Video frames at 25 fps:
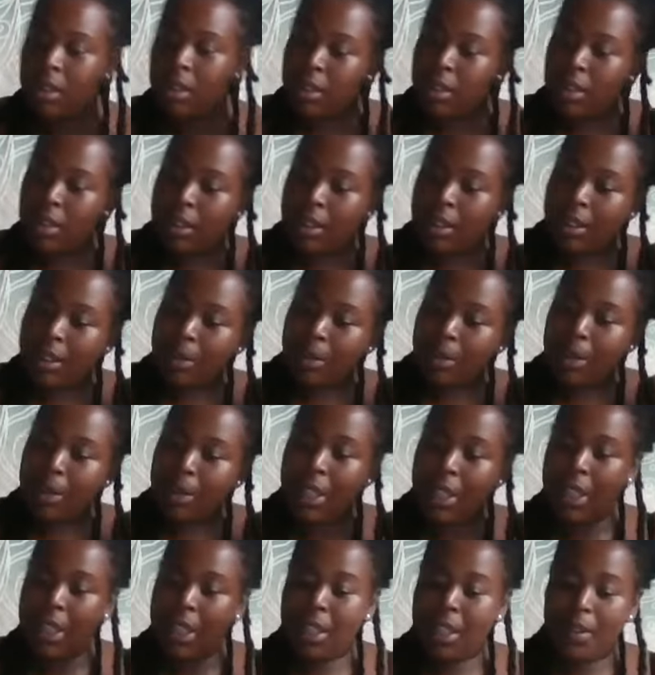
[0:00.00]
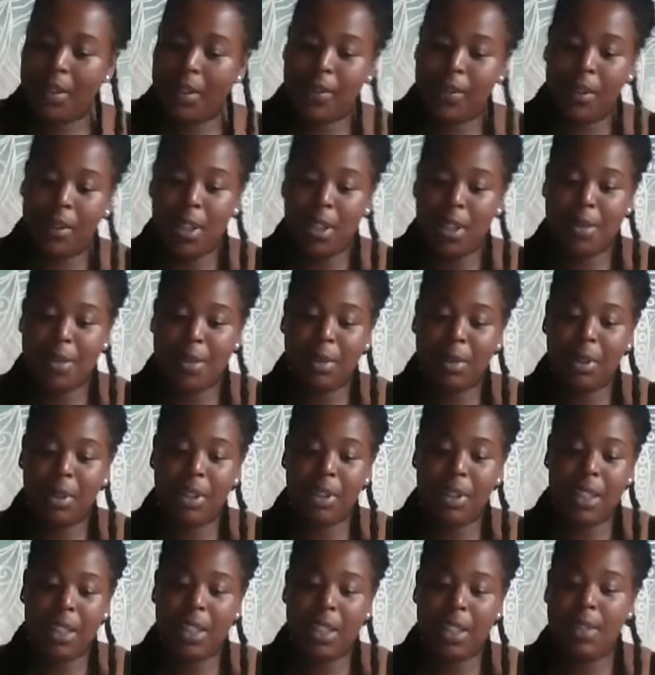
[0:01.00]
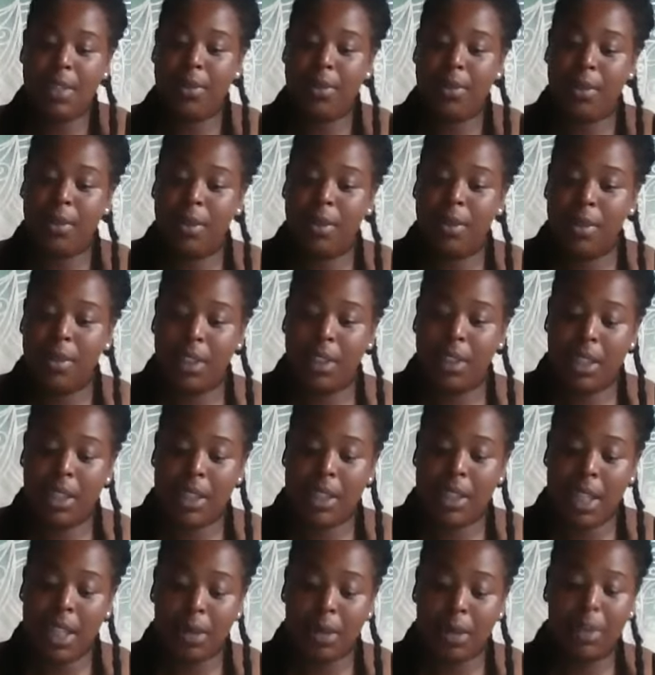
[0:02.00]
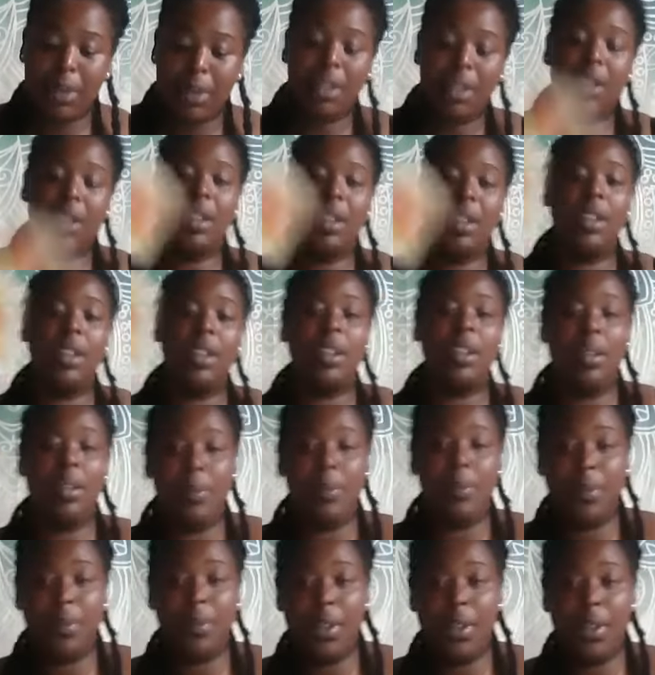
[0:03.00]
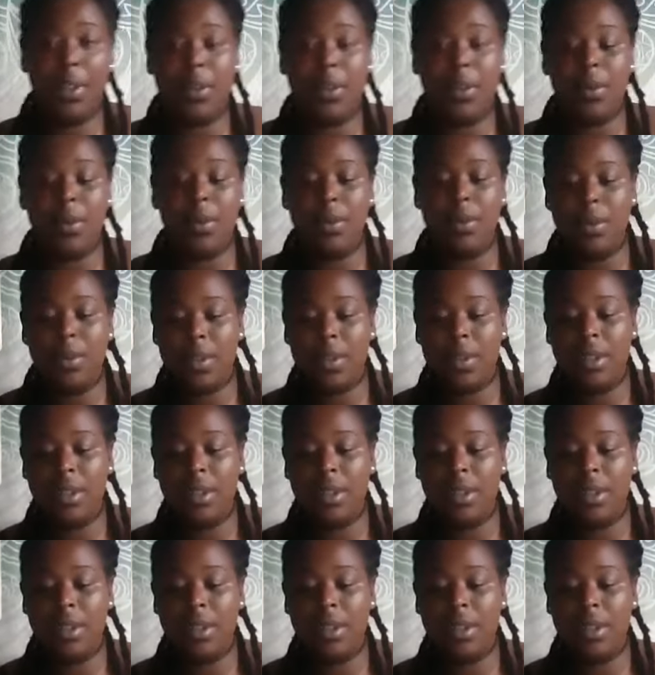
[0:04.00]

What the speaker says: And then we have, last but not least, for the Tower card, the Three of Swords.